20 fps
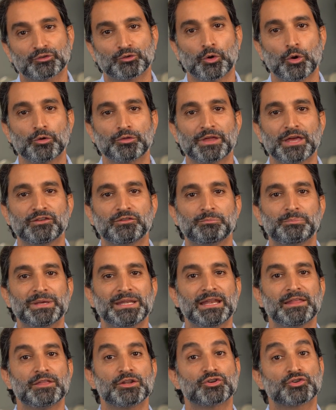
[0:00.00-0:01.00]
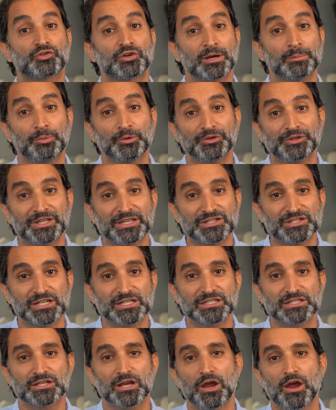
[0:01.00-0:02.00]
growth has been in the triple
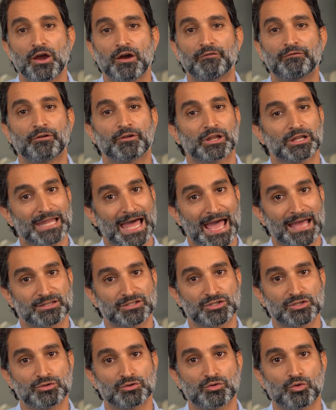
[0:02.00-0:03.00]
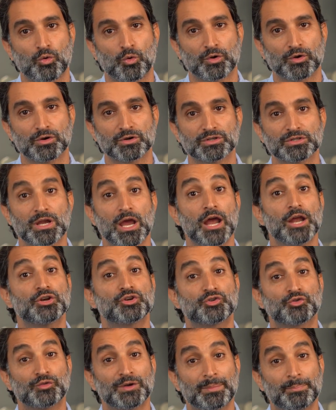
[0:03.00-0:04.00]
digits for the last 2 quarters,
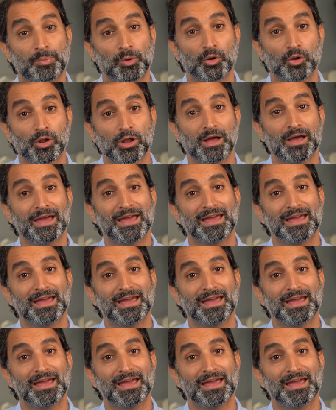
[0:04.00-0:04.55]
triple